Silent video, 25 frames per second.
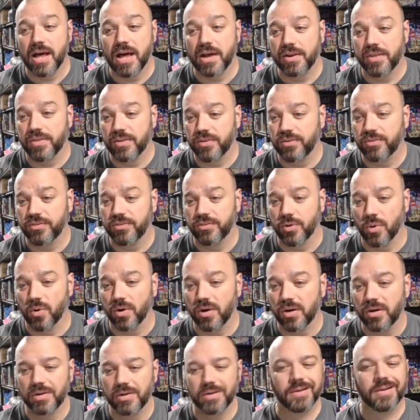out of this
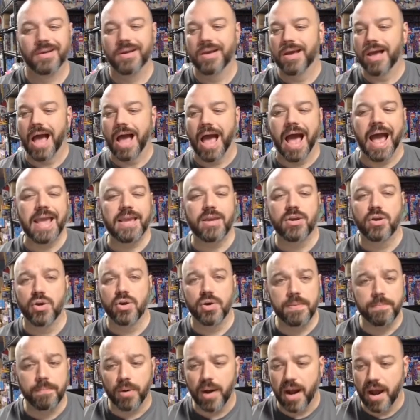store. I
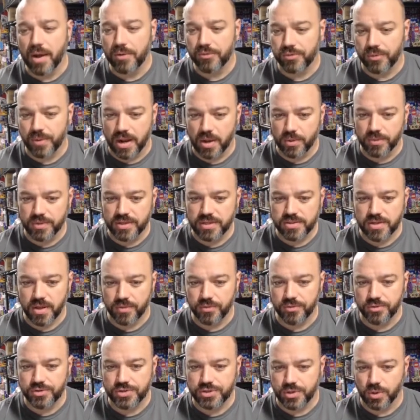could browse around these
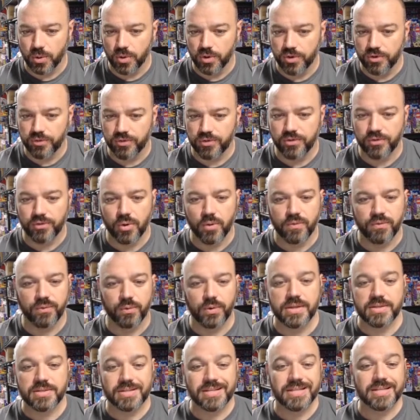other stores. And so, for
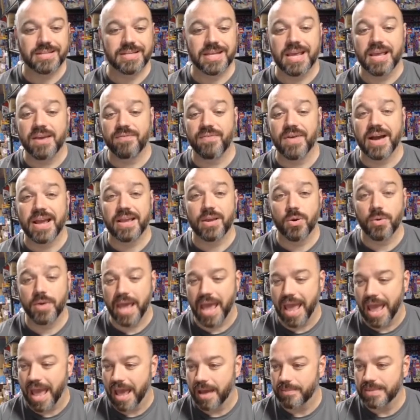instance, if I go
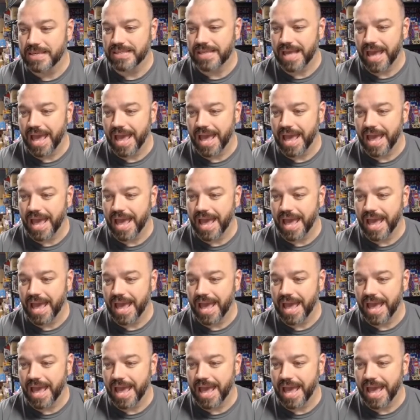to Abby's